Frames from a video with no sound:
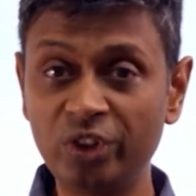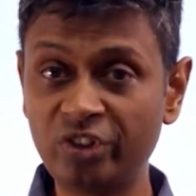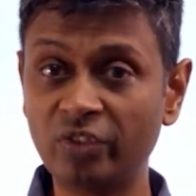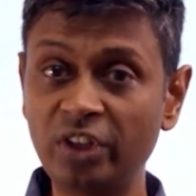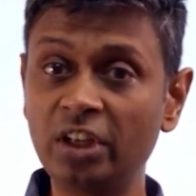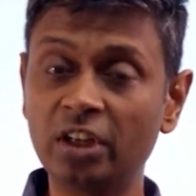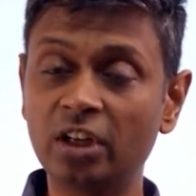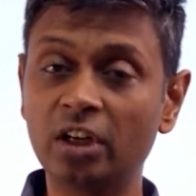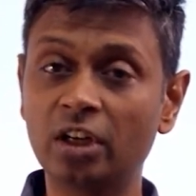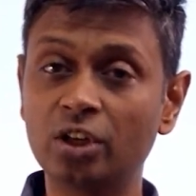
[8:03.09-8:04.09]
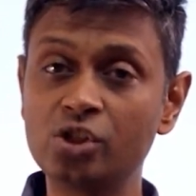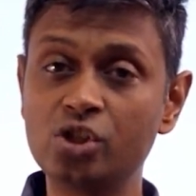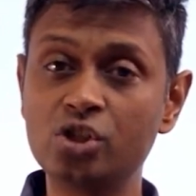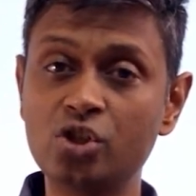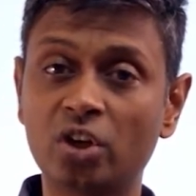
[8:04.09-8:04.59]
vis-a-vis
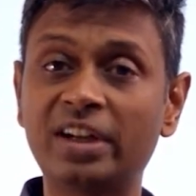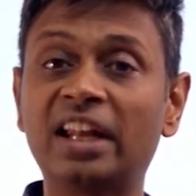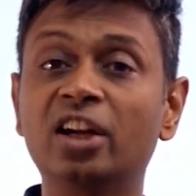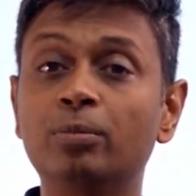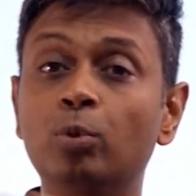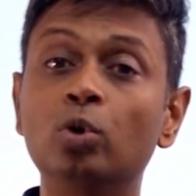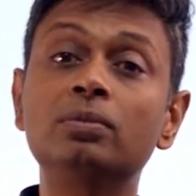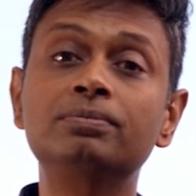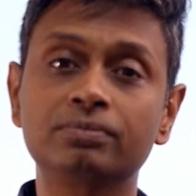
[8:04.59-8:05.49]
your talent pool.